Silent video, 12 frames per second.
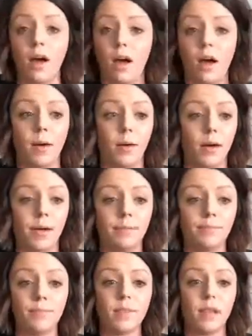a
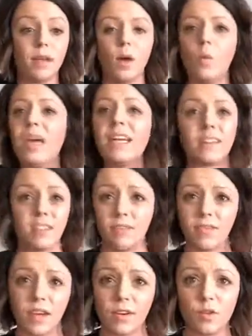weakness
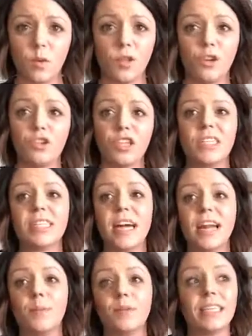of theirs, or they're just
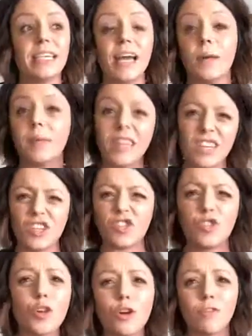not able to get it, but they
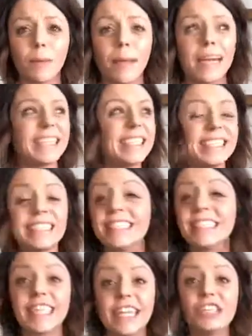deserve it. Like,
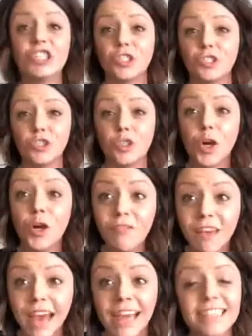God, they deserve
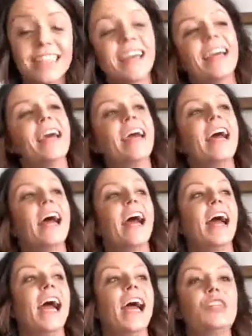it.
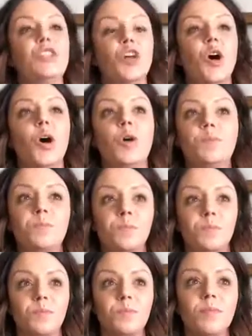And so
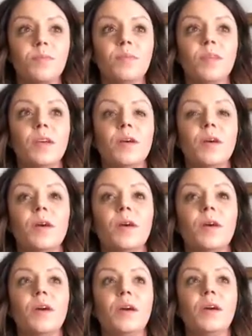
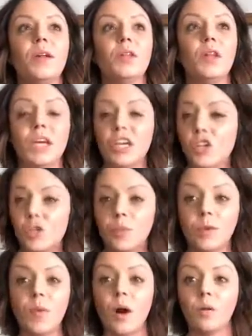looking to
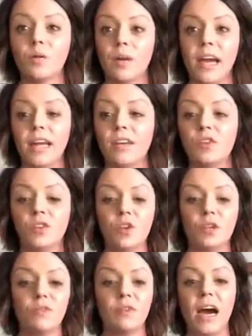promote, right? So
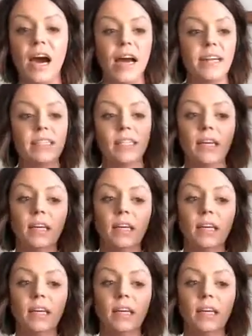you've got